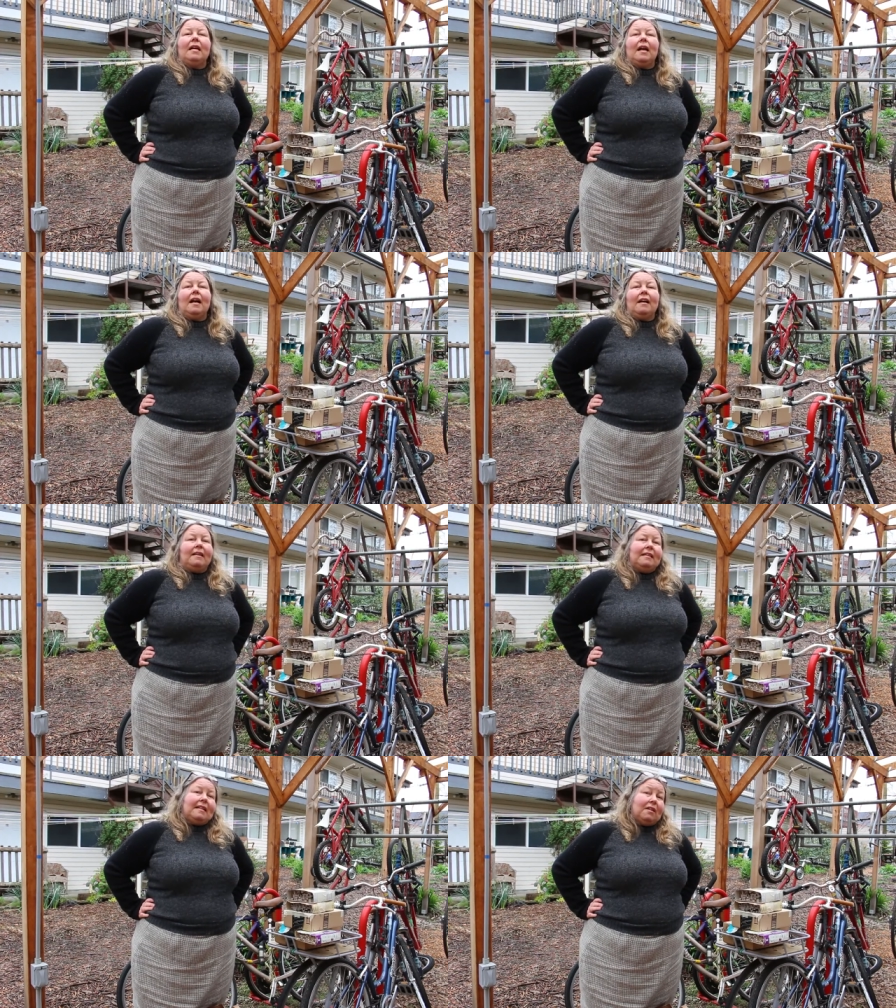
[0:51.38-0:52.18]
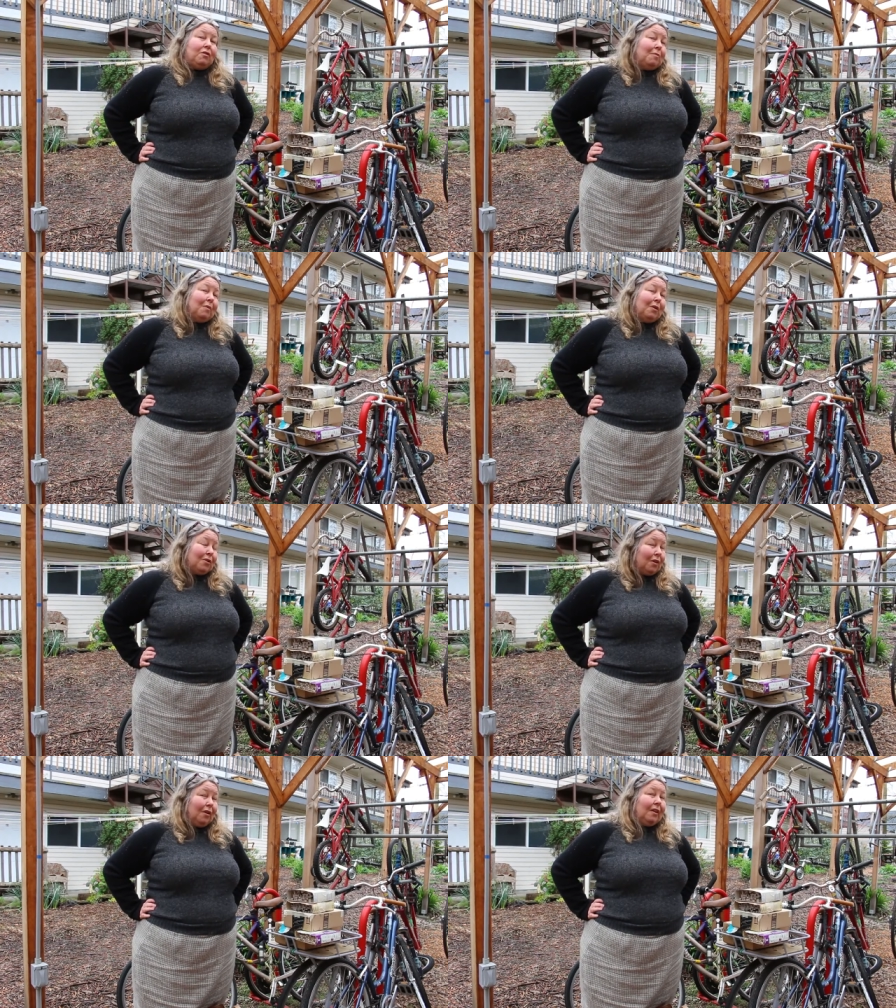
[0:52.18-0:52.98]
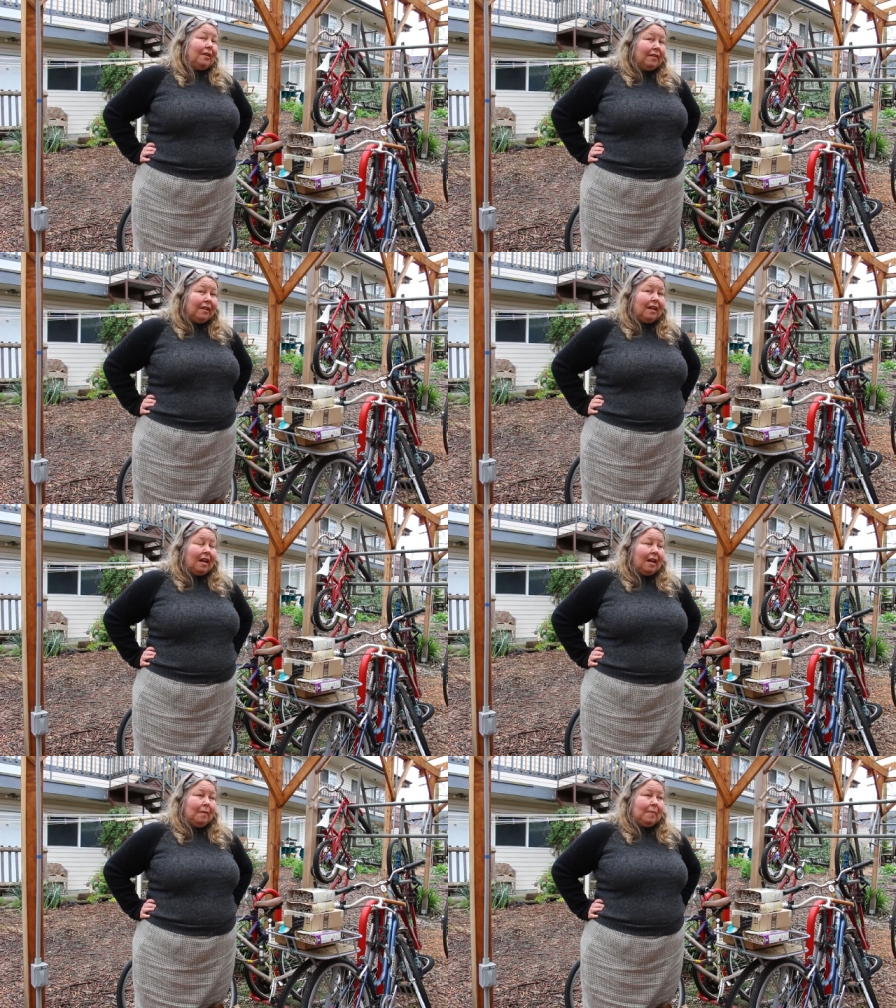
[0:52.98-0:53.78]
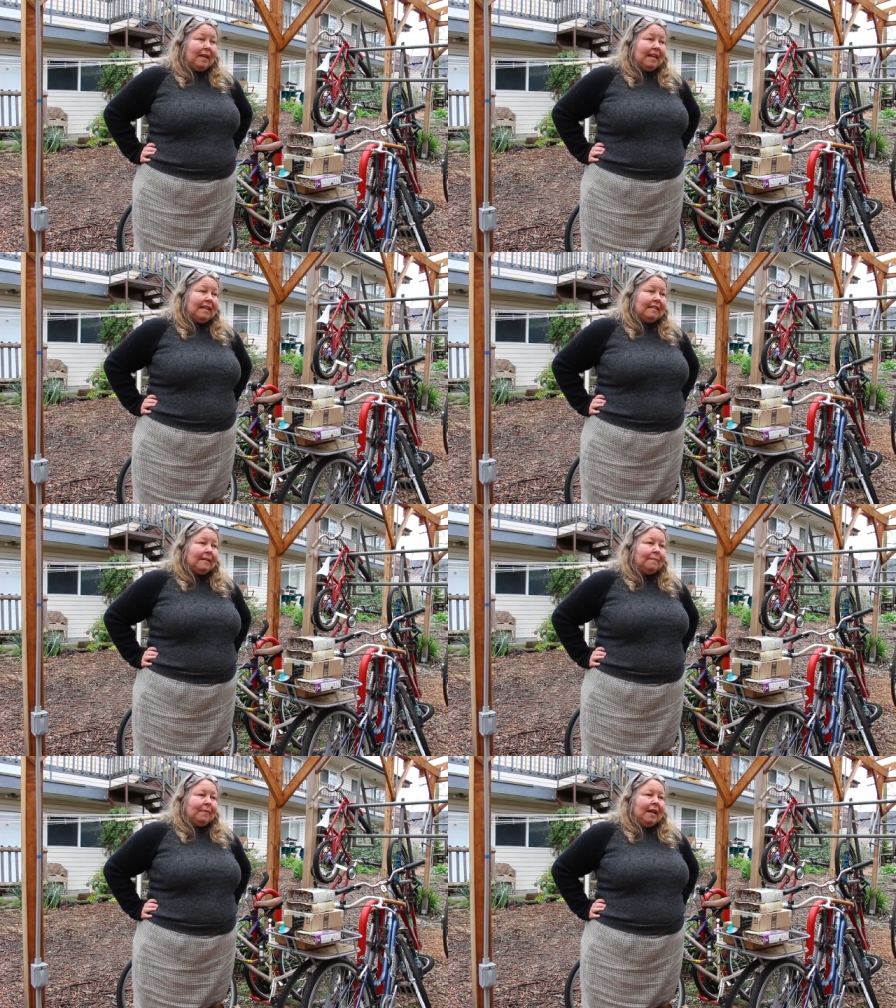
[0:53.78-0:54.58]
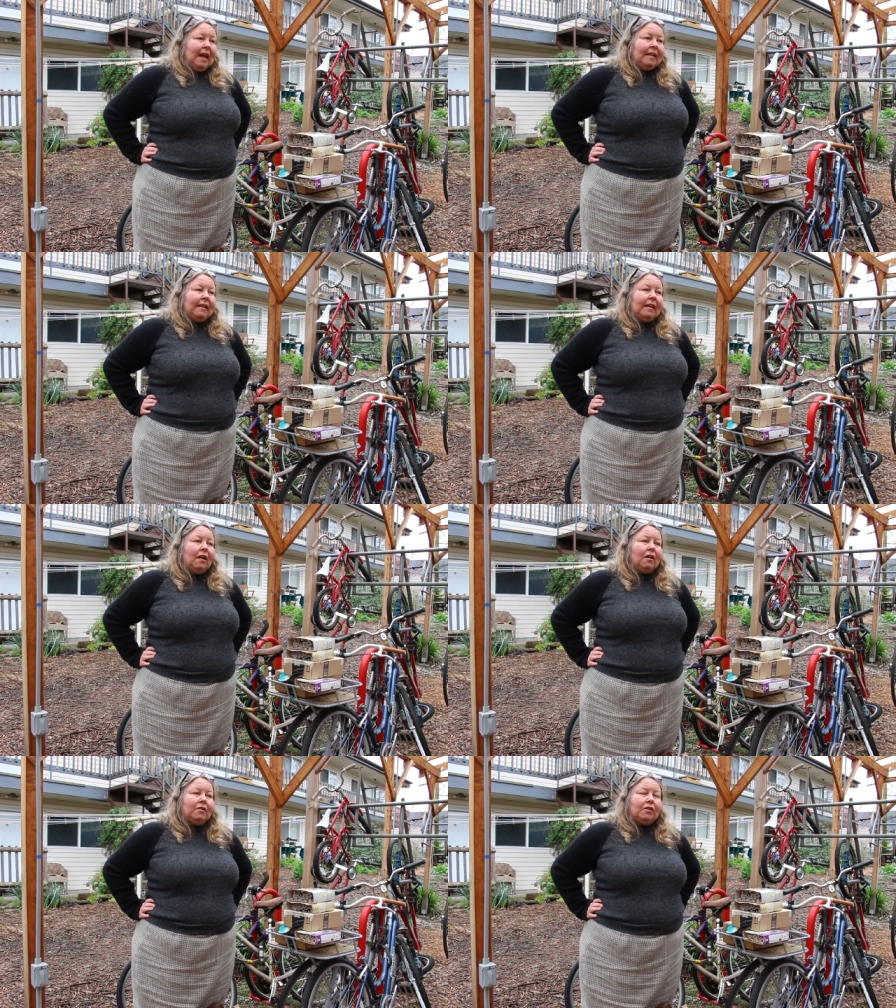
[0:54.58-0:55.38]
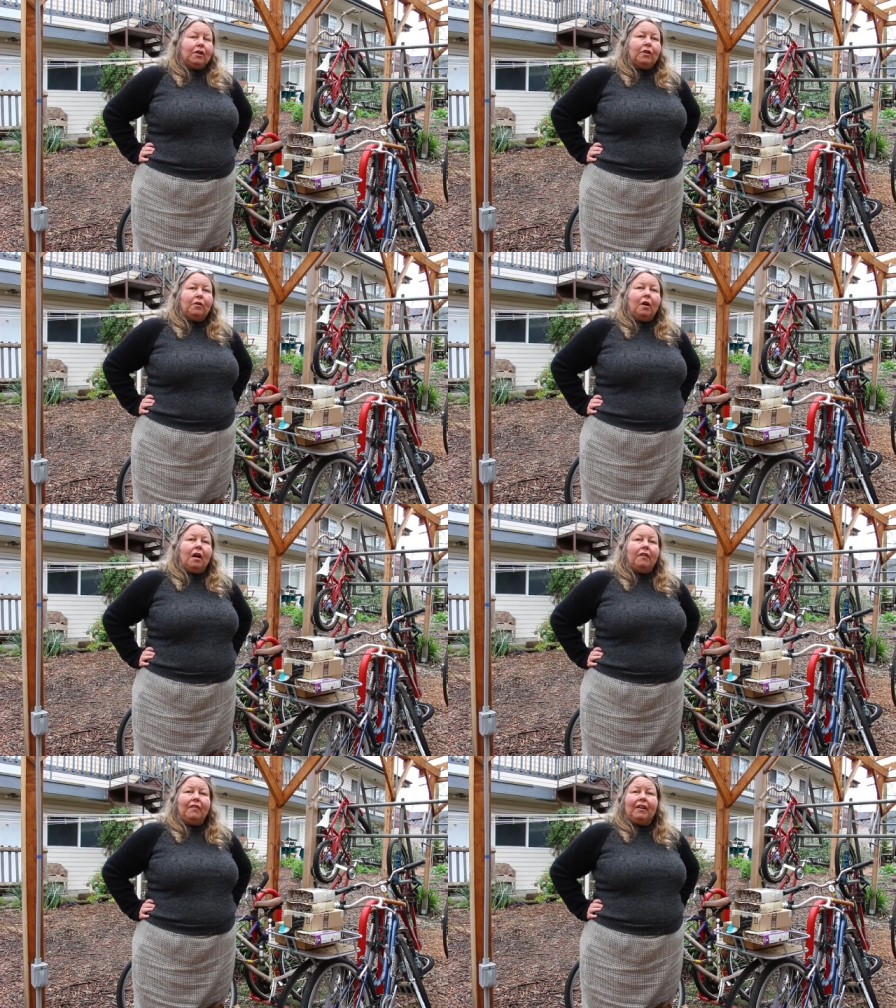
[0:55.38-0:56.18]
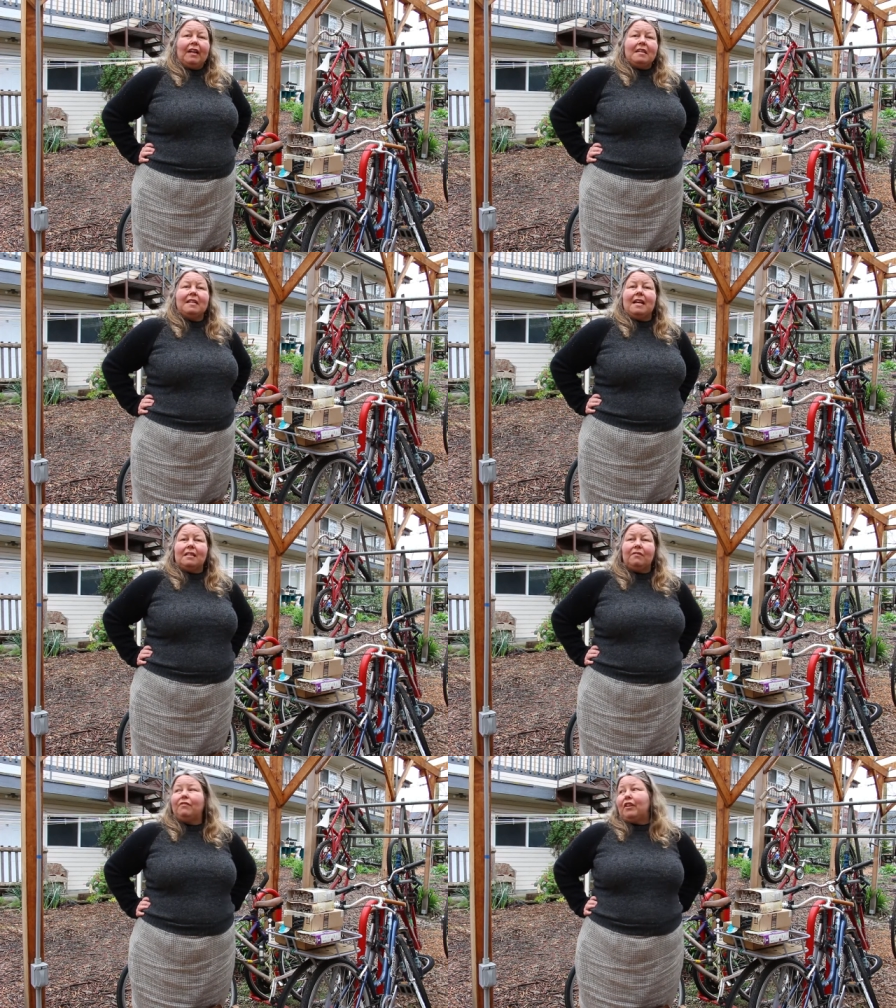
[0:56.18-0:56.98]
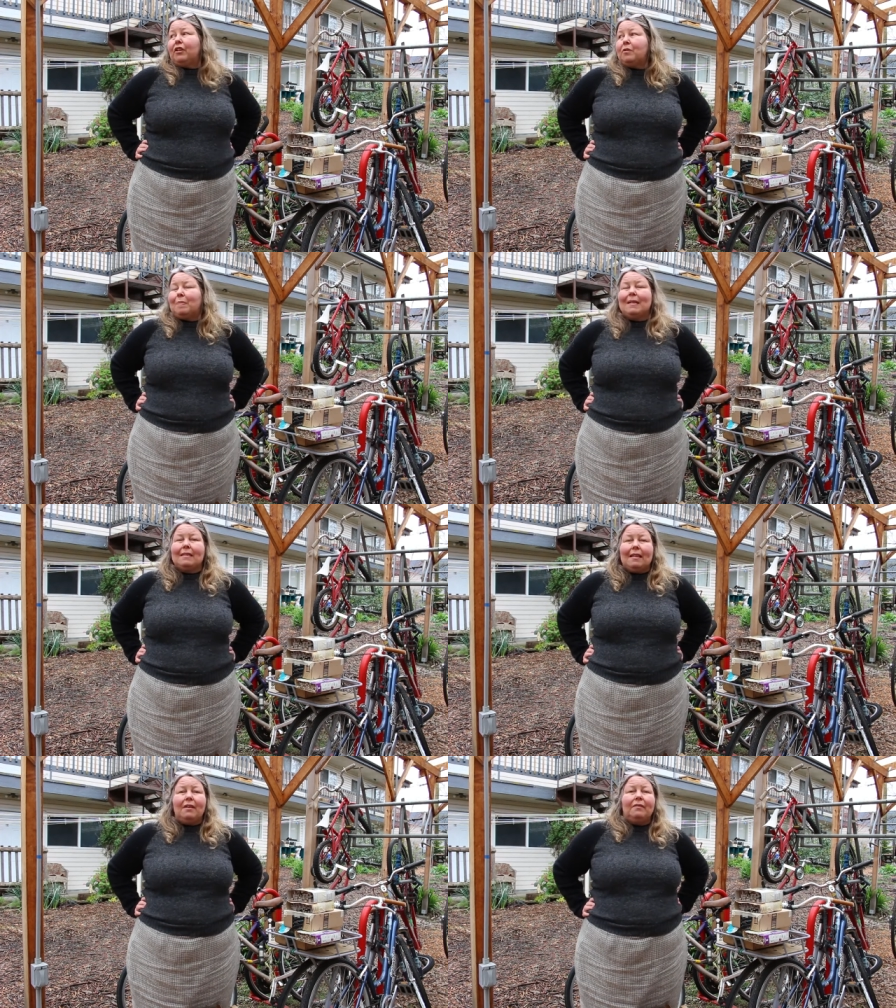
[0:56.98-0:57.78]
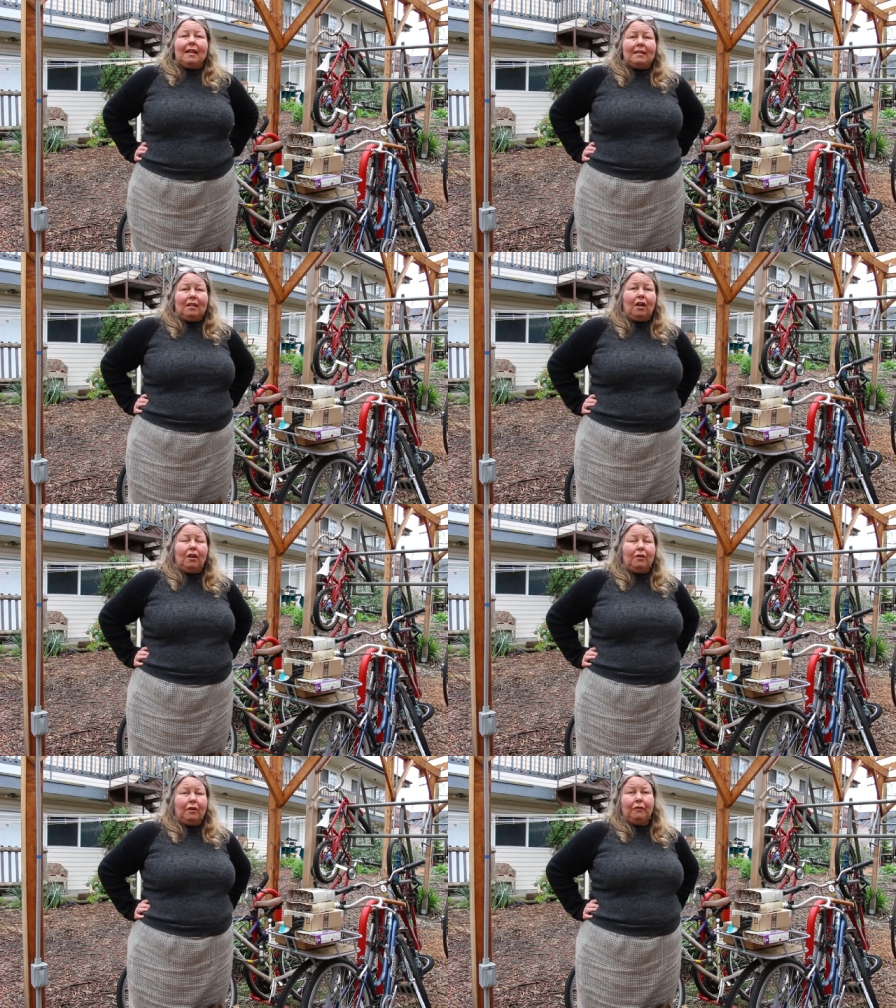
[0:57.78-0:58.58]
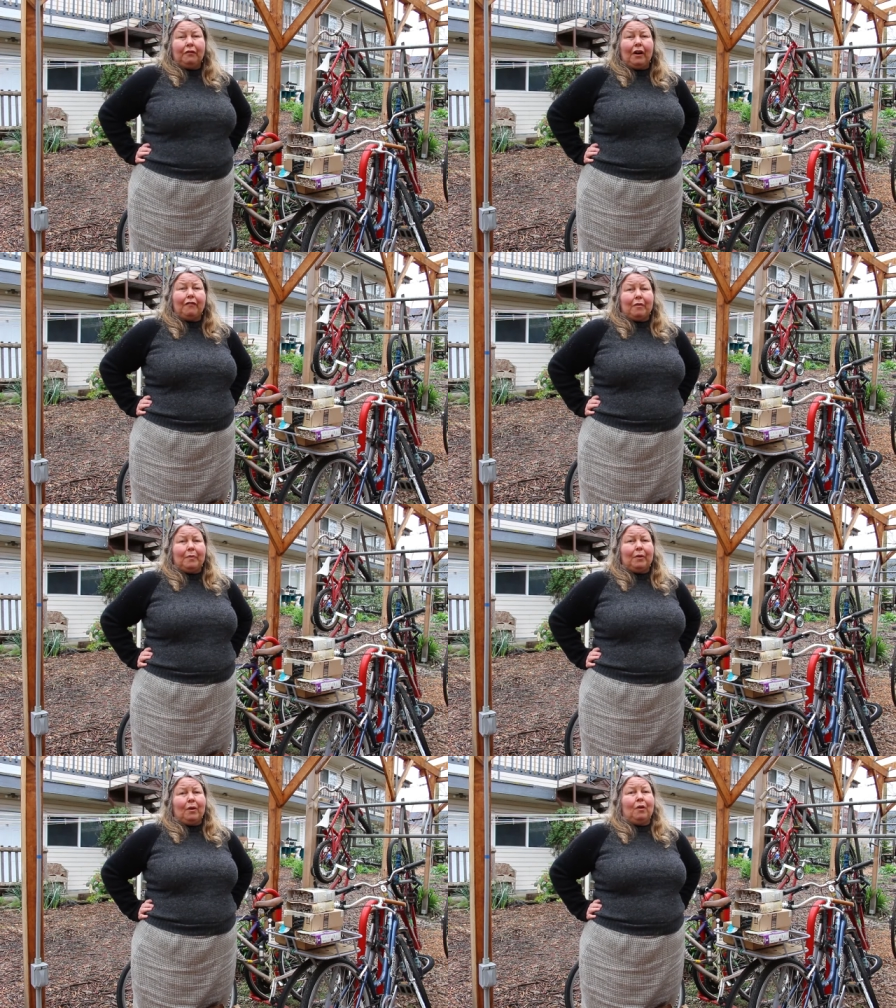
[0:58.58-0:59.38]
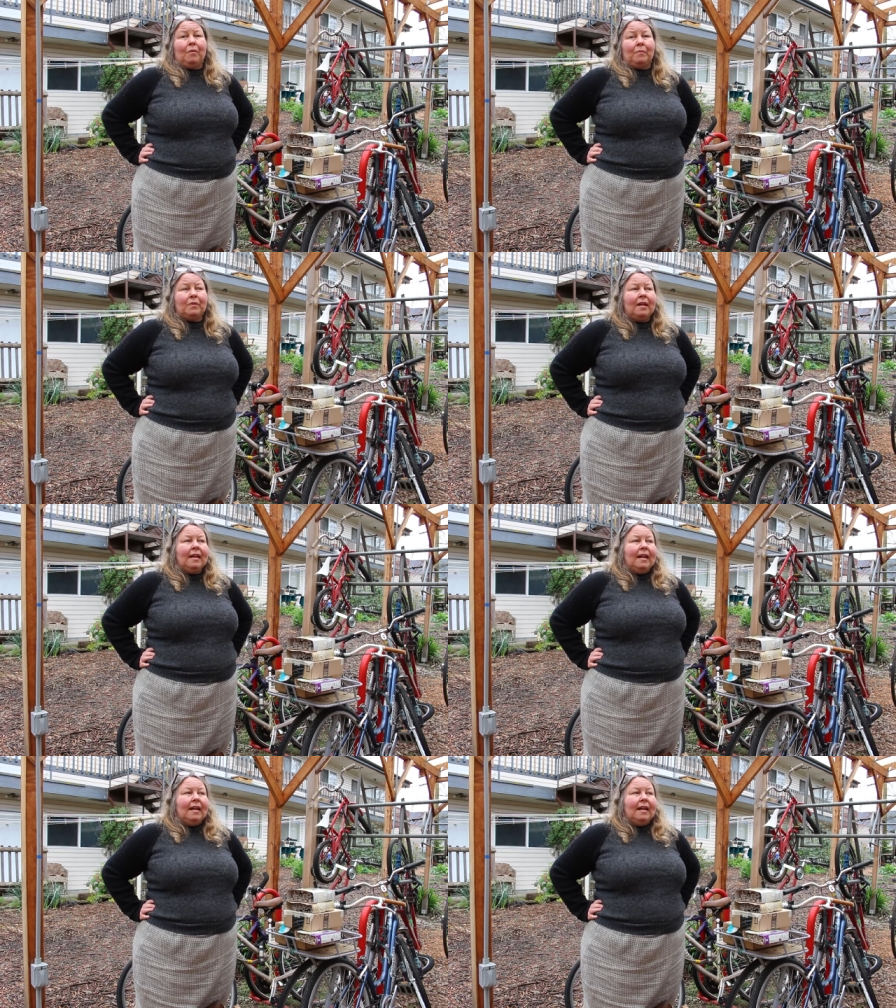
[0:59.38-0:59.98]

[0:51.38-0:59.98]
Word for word: Uh, they tend to emerge earlier than honeybees. And they also are very intensive feeders because they don't like to go, go far from their homes.